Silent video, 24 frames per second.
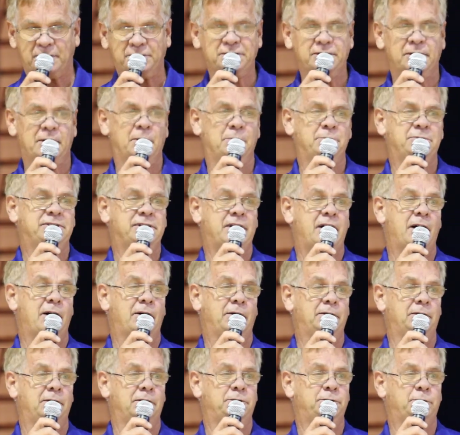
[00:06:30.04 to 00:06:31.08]
much comes
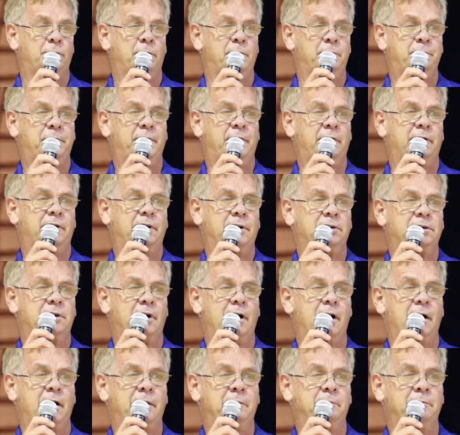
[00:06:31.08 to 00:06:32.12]
out in a short period of
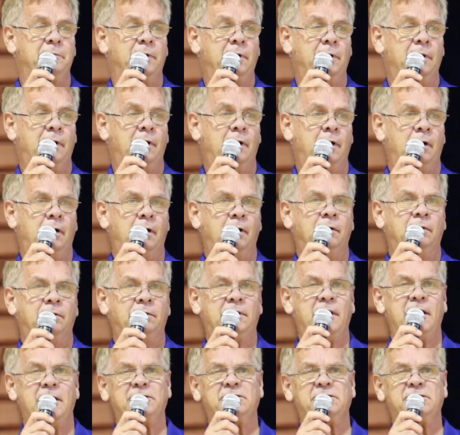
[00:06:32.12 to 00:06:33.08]
time.